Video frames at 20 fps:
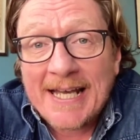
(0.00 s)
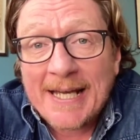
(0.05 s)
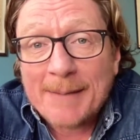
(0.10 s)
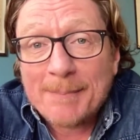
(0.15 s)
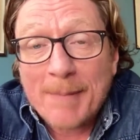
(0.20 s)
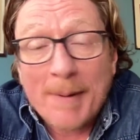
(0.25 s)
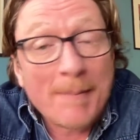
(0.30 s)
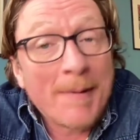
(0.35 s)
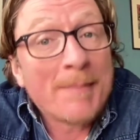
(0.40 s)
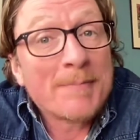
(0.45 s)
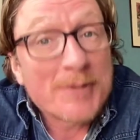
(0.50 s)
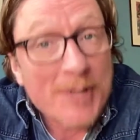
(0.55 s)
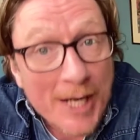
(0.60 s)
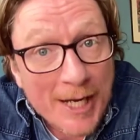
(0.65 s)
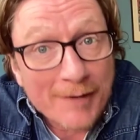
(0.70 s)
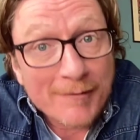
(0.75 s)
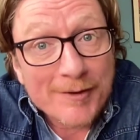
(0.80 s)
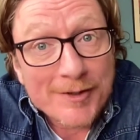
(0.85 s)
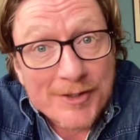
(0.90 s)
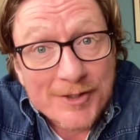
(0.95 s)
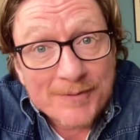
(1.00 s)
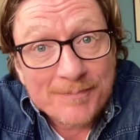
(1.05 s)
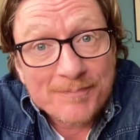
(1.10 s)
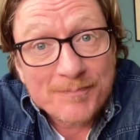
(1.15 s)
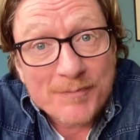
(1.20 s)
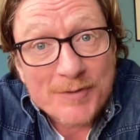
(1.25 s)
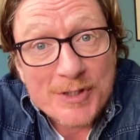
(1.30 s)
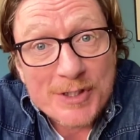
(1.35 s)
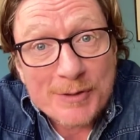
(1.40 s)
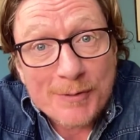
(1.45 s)
My mum's Irish,
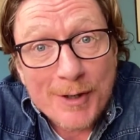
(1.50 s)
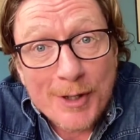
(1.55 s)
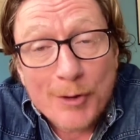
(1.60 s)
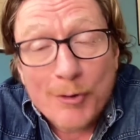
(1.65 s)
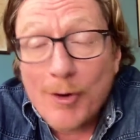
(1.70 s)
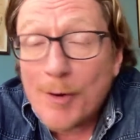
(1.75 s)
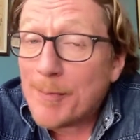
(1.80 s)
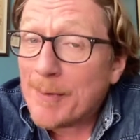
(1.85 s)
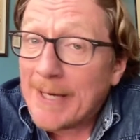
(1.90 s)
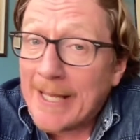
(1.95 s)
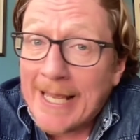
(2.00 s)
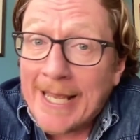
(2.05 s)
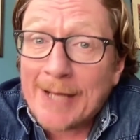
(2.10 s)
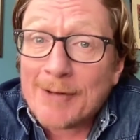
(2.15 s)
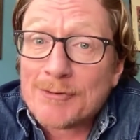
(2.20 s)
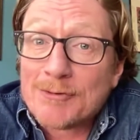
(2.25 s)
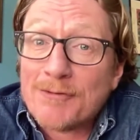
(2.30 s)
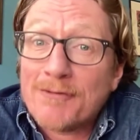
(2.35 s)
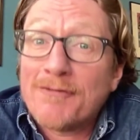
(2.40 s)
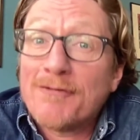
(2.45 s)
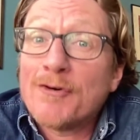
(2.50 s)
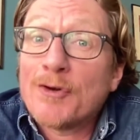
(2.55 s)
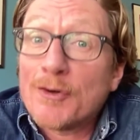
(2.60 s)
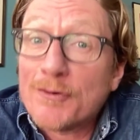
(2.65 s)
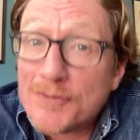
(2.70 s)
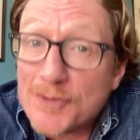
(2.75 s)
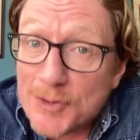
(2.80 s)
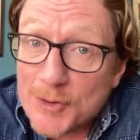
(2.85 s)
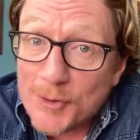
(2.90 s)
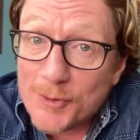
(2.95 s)
so I grew up in a house
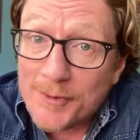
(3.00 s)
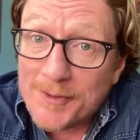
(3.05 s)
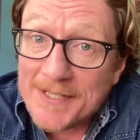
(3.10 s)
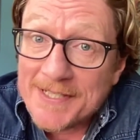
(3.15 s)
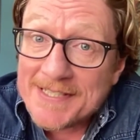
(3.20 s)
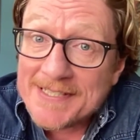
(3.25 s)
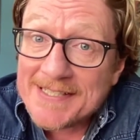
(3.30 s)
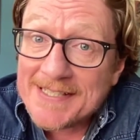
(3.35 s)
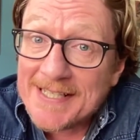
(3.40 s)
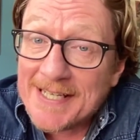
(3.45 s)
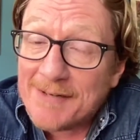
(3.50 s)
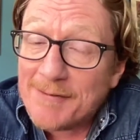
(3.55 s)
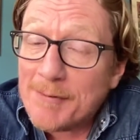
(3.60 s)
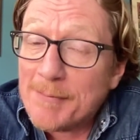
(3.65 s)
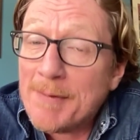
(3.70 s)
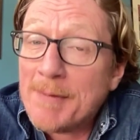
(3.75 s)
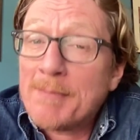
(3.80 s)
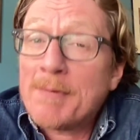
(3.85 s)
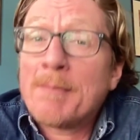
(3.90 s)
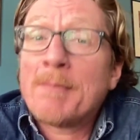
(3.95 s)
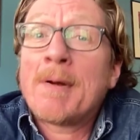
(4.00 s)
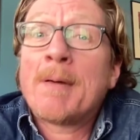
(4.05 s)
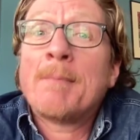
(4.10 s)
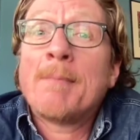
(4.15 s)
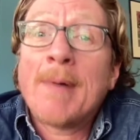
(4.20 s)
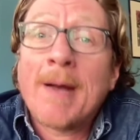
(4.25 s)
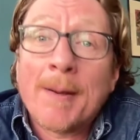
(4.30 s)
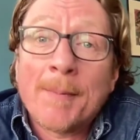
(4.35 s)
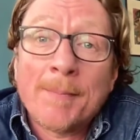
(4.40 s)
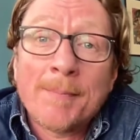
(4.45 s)
full of stories. I remember my
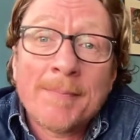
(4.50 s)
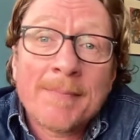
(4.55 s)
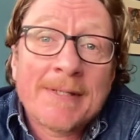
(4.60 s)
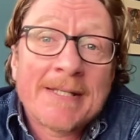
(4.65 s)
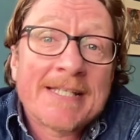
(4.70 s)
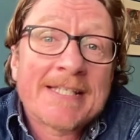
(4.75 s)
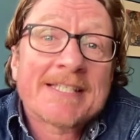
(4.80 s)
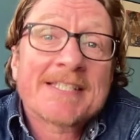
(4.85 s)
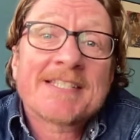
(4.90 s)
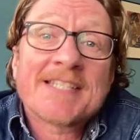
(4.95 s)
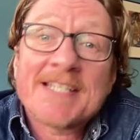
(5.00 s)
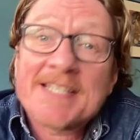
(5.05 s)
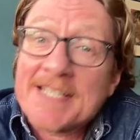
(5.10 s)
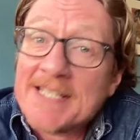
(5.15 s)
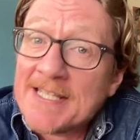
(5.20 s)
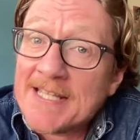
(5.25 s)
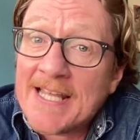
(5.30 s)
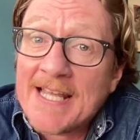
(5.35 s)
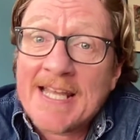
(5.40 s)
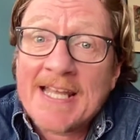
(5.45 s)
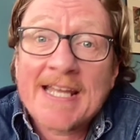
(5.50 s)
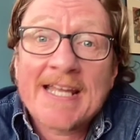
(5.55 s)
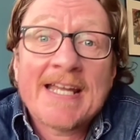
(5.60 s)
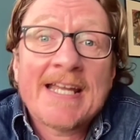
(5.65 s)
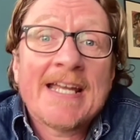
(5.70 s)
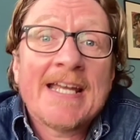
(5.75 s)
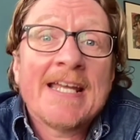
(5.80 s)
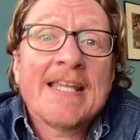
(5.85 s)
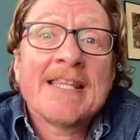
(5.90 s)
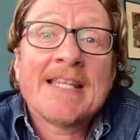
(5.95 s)
mum sitting
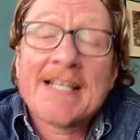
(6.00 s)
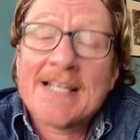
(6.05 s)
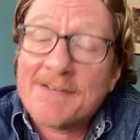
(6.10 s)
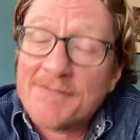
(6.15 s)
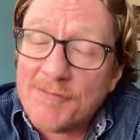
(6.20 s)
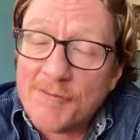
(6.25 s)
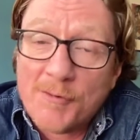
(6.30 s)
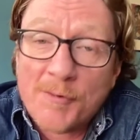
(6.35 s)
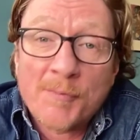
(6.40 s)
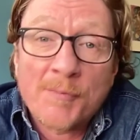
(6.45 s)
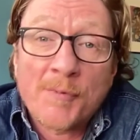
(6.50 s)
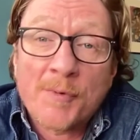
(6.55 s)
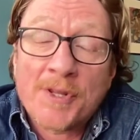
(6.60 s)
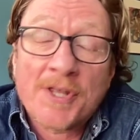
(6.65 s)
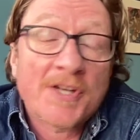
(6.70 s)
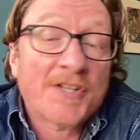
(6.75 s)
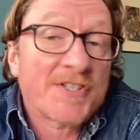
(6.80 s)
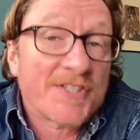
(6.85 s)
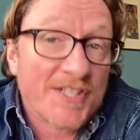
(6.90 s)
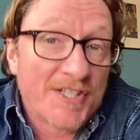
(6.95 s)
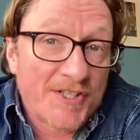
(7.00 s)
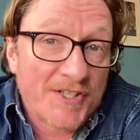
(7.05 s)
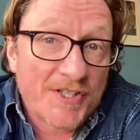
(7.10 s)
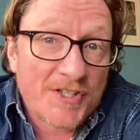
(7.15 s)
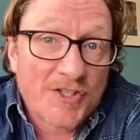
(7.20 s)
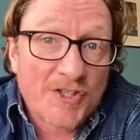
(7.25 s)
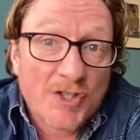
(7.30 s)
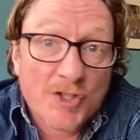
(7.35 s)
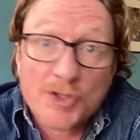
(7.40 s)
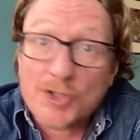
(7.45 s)
there in the living room with her
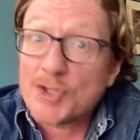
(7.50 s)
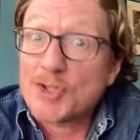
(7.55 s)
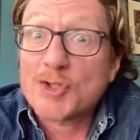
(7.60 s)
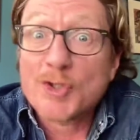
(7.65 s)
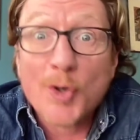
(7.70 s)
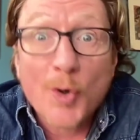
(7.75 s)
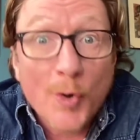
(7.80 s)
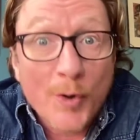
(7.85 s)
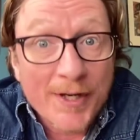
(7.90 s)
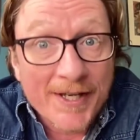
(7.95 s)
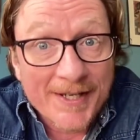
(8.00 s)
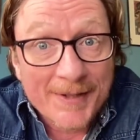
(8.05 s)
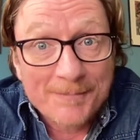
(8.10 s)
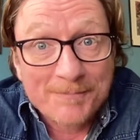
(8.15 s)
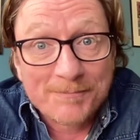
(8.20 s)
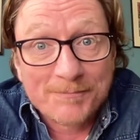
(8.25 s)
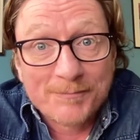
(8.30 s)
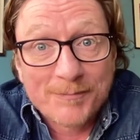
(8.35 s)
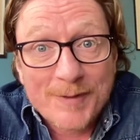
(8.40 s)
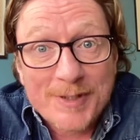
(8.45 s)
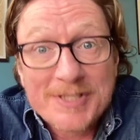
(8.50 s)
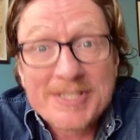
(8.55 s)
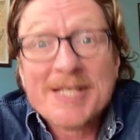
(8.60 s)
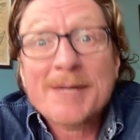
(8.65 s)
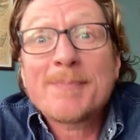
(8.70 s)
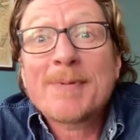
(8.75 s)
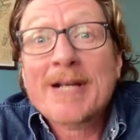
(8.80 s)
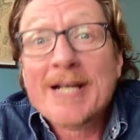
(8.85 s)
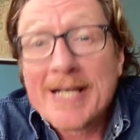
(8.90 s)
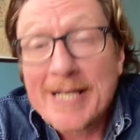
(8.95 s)
sisters just talking.
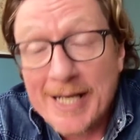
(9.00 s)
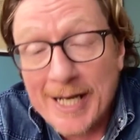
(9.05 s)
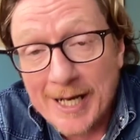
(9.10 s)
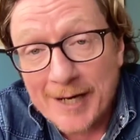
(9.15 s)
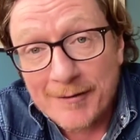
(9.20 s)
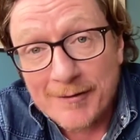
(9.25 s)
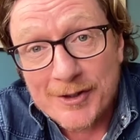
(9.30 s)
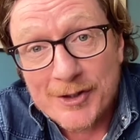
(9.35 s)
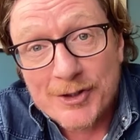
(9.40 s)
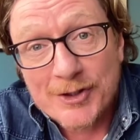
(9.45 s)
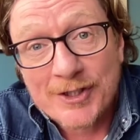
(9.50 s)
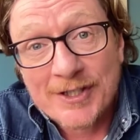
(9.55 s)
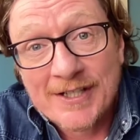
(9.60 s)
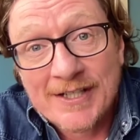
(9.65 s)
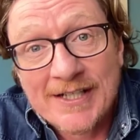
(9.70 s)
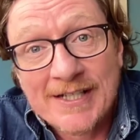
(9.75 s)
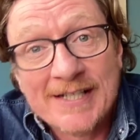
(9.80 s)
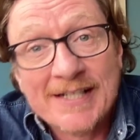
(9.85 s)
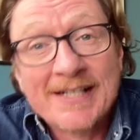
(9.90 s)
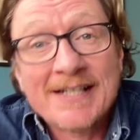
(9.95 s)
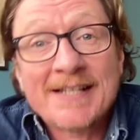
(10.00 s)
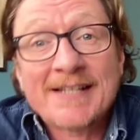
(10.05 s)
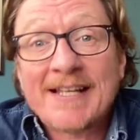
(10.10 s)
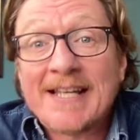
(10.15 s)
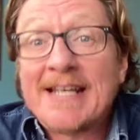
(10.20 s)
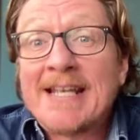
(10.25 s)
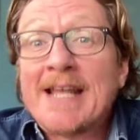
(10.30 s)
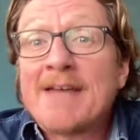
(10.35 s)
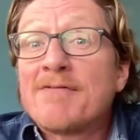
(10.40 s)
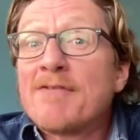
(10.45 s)
Typically Irish.
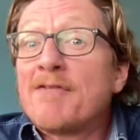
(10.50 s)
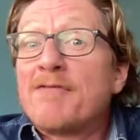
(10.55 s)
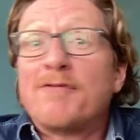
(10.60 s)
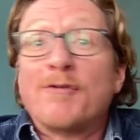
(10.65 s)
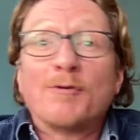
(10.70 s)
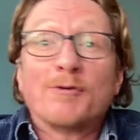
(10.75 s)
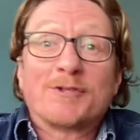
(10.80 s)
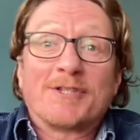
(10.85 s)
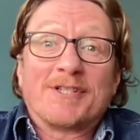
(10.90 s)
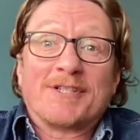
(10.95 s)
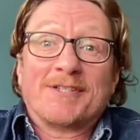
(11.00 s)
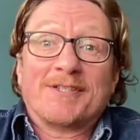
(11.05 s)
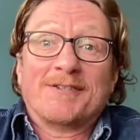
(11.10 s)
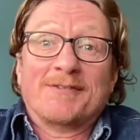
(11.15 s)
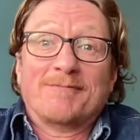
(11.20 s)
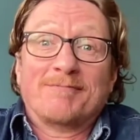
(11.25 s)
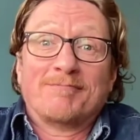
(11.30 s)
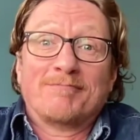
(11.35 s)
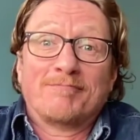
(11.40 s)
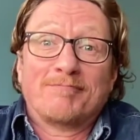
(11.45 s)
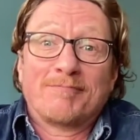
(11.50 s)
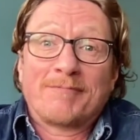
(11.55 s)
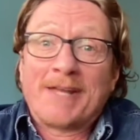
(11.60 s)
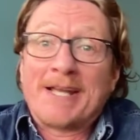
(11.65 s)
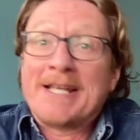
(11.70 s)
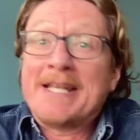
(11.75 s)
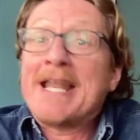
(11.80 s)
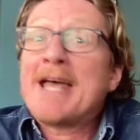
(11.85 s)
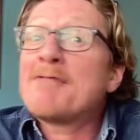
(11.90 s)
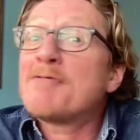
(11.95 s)
They never faltered,
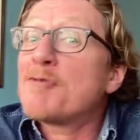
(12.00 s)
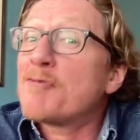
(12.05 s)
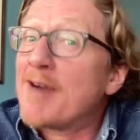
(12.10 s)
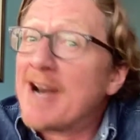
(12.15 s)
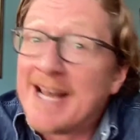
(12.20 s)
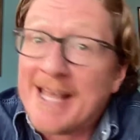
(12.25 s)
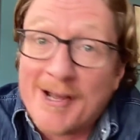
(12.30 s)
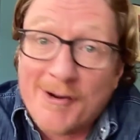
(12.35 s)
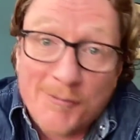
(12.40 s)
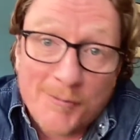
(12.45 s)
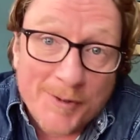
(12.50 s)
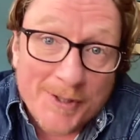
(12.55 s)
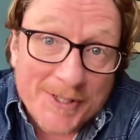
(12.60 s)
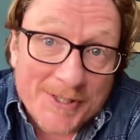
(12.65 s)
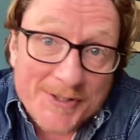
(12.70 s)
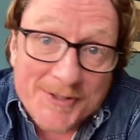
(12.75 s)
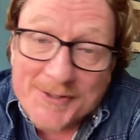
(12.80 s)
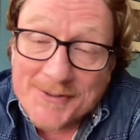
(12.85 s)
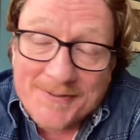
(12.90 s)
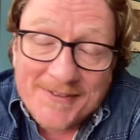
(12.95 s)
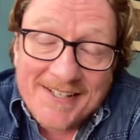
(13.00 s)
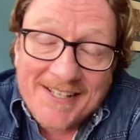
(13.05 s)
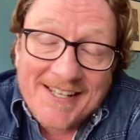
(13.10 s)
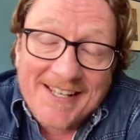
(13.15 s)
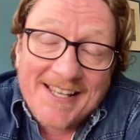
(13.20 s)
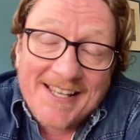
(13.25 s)
they never ran out of words.